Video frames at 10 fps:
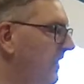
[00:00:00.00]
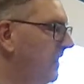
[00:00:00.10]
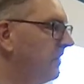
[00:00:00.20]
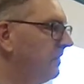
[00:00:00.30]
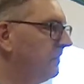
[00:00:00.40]

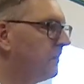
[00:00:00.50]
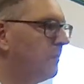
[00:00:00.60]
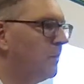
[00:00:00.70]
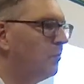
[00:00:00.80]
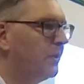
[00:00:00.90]
hidden
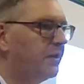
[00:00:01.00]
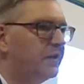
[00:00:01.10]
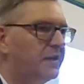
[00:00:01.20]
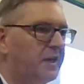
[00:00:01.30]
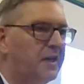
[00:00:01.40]
from a
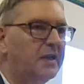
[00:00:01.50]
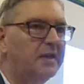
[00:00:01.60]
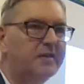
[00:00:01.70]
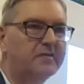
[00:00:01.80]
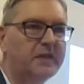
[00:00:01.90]
wicked
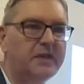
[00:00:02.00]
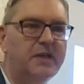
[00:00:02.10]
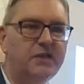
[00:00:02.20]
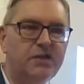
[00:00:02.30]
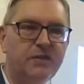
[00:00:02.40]
king in
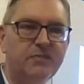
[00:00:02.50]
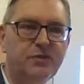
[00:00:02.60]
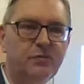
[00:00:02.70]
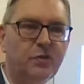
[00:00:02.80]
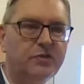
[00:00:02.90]
Egypt
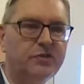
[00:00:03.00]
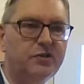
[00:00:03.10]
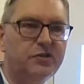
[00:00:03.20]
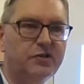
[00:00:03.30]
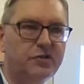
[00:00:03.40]
who wanted
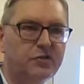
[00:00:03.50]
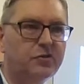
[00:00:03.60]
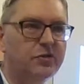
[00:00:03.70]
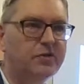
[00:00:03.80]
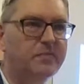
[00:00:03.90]
to
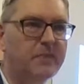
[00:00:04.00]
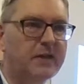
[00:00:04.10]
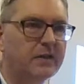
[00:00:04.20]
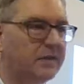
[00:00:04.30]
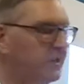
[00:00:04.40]
destroy the male